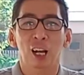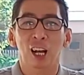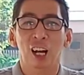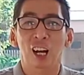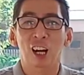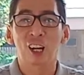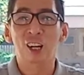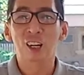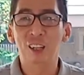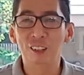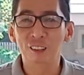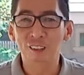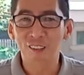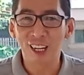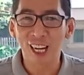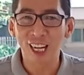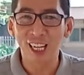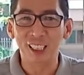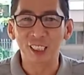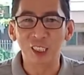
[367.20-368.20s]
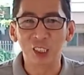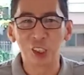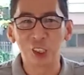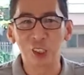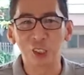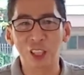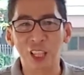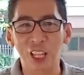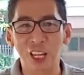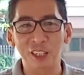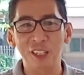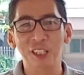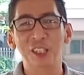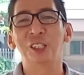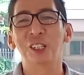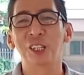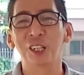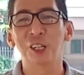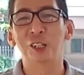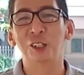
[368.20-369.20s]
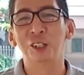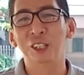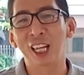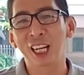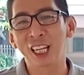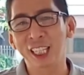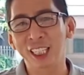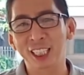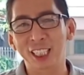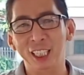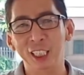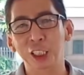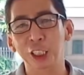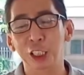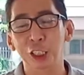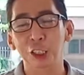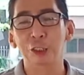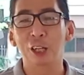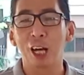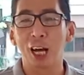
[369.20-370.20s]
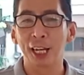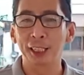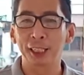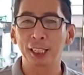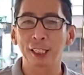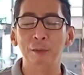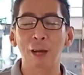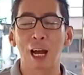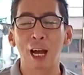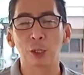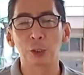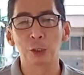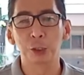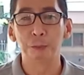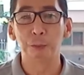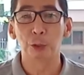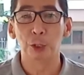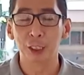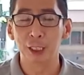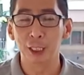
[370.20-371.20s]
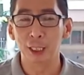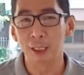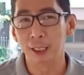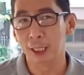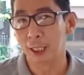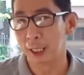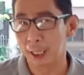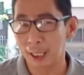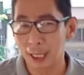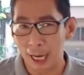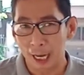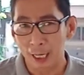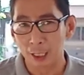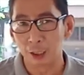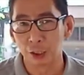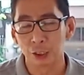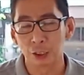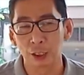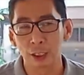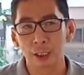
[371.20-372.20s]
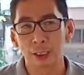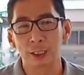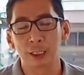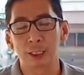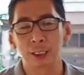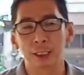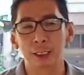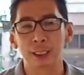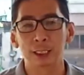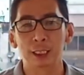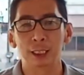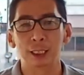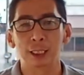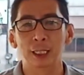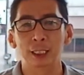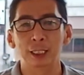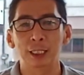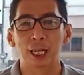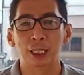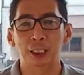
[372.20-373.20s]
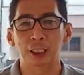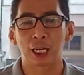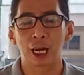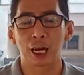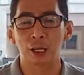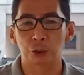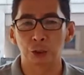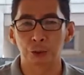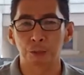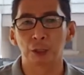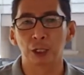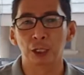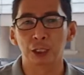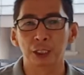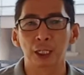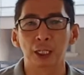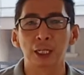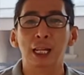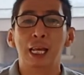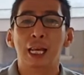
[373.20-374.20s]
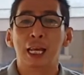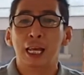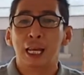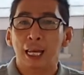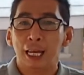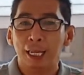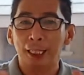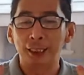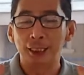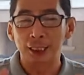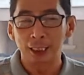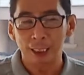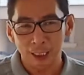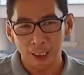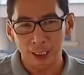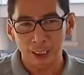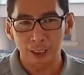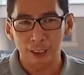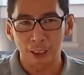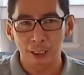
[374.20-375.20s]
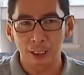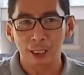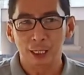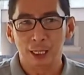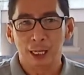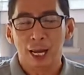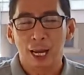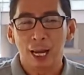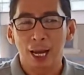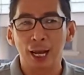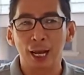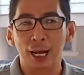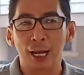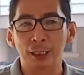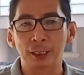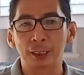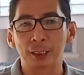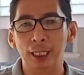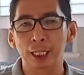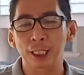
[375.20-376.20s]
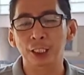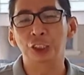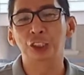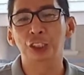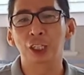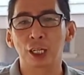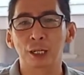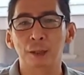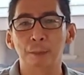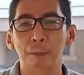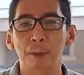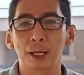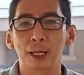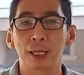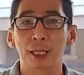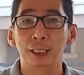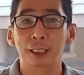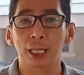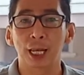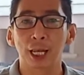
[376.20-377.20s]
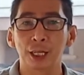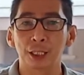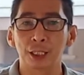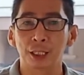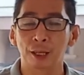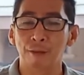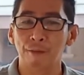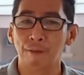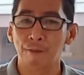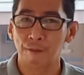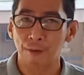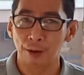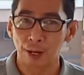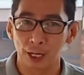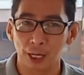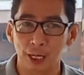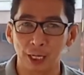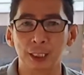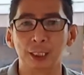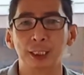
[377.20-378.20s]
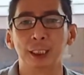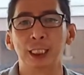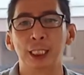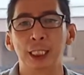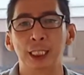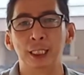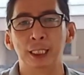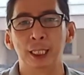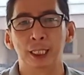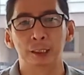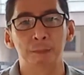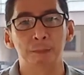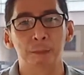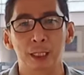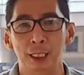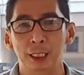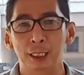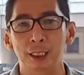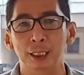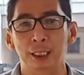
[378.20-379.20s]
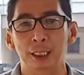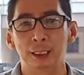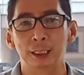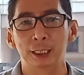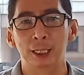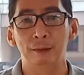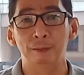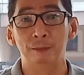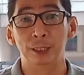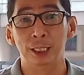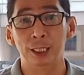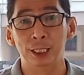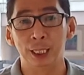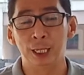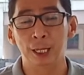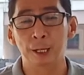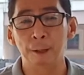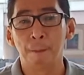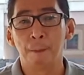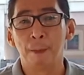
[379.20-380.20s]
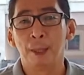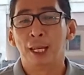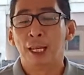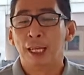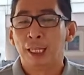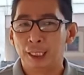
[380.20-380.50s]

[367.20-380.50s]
Alright, so there you go. Nakita niyo yung ating house model na Rialzo. It's a single attached house model. It's here at St. Charbel Executive Village in Dasmariñas, Cavite.